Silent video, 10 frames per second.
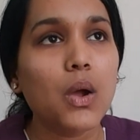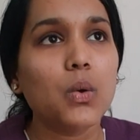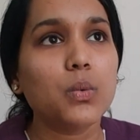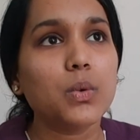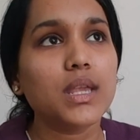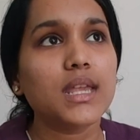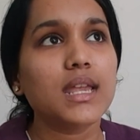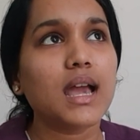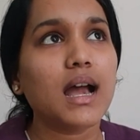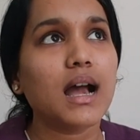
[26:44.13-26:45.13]

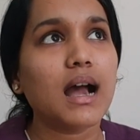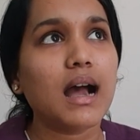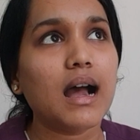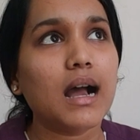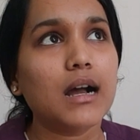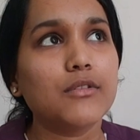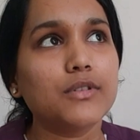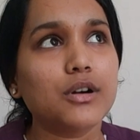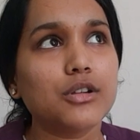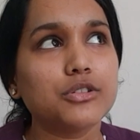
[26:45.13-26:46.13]
we have
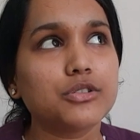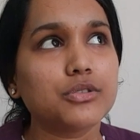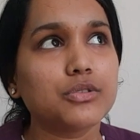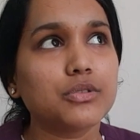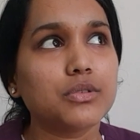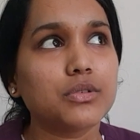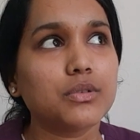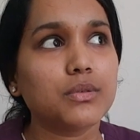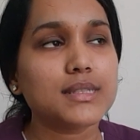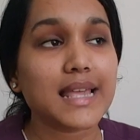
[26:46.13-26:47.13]
also
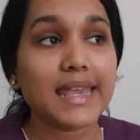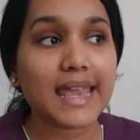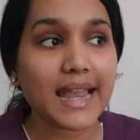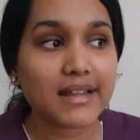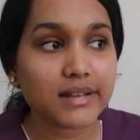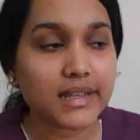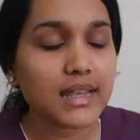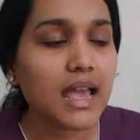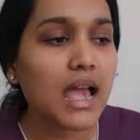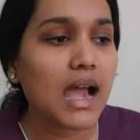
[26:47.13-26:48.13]
psychiatry
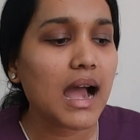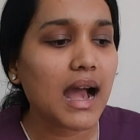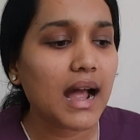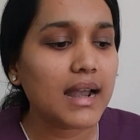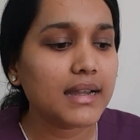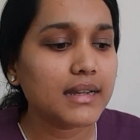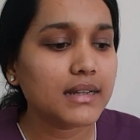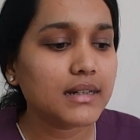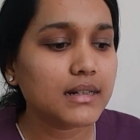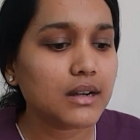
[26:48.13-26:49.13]
and
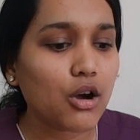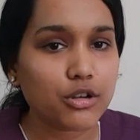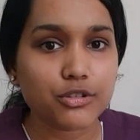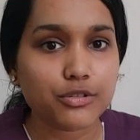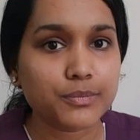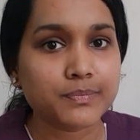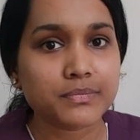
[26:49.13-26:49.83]
ortho.